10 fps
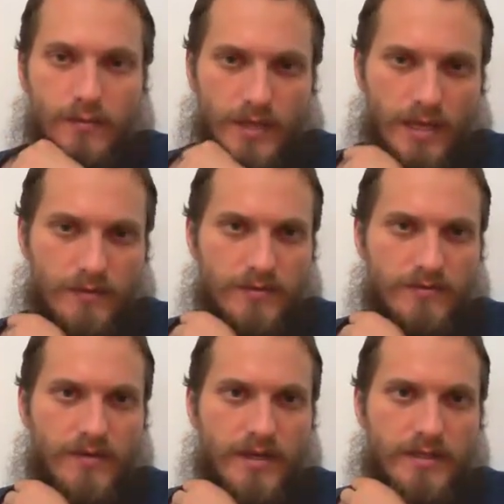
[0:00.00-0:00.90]
we have to
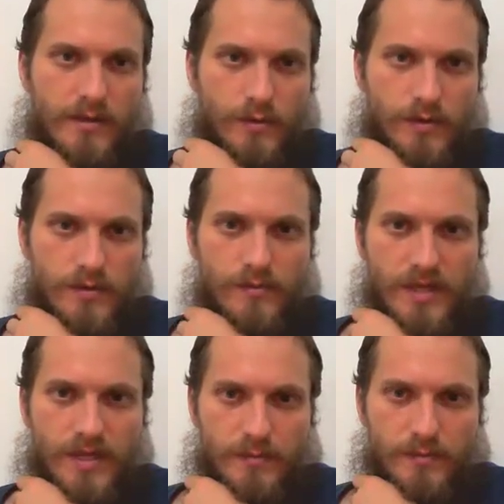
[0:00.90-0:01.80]
find out what are the
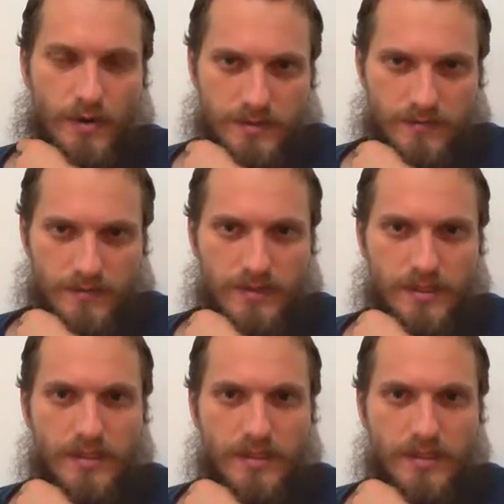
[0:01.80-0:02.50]
main parts of it,